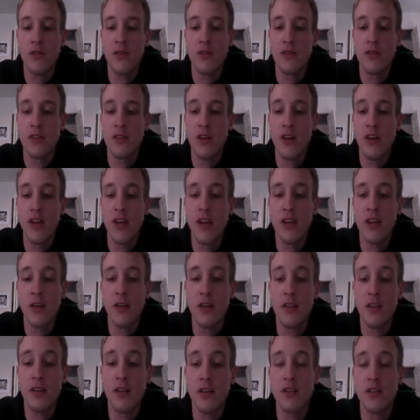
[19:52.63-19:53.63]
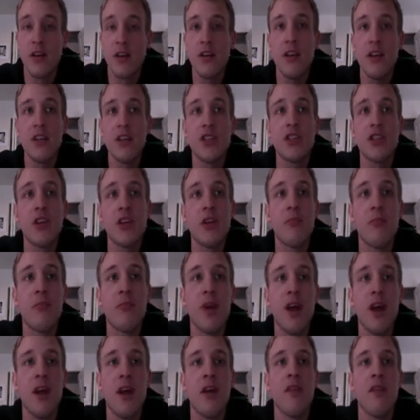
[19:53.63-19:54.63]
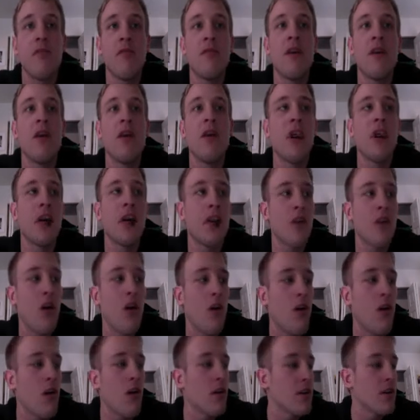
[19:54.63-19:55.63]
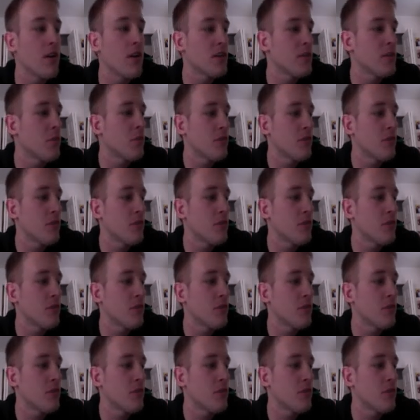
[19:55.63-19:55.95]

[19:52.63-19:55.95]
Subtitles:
So Sunday should have been felt like the hardest,